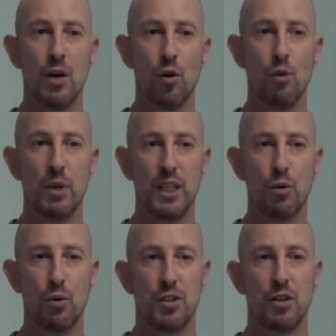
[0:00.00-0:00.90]
Normally,
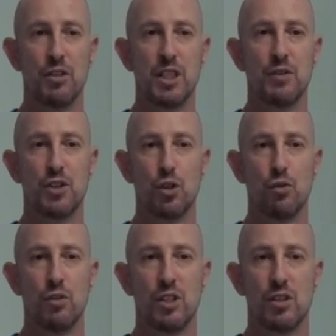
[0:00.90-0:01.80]
orthodontics for
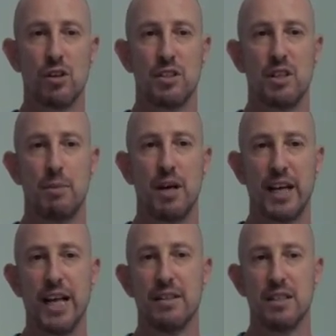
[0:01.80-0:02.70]
children starts at
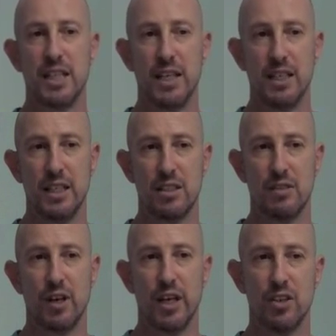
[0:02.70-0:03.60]
about 8 to 10
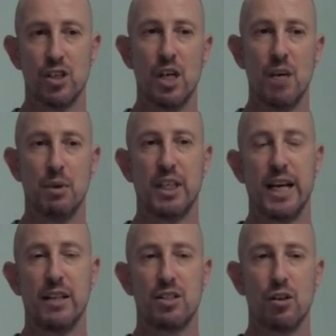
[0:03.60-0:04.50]
years of age, but
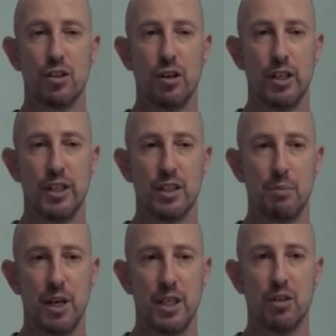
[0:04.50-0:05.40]
can start earlier
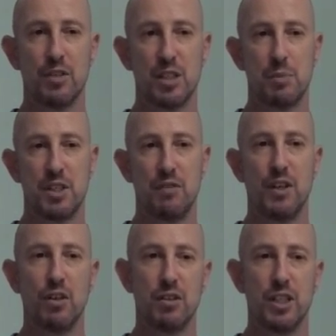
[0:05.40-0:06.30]
depending on the
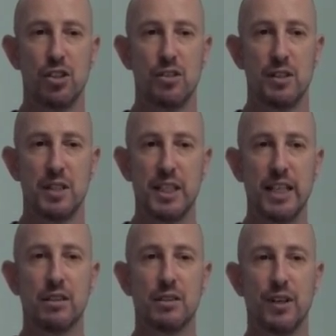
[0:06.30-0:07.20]
specific conditions and the
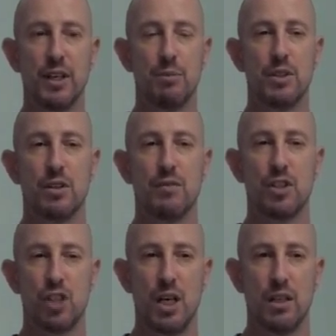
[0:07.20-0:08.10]
dental development of
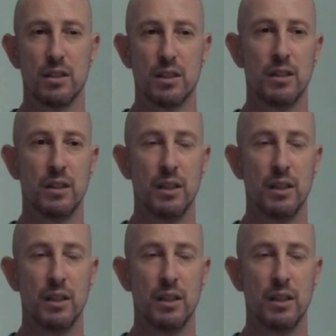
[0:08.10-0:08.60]
the child.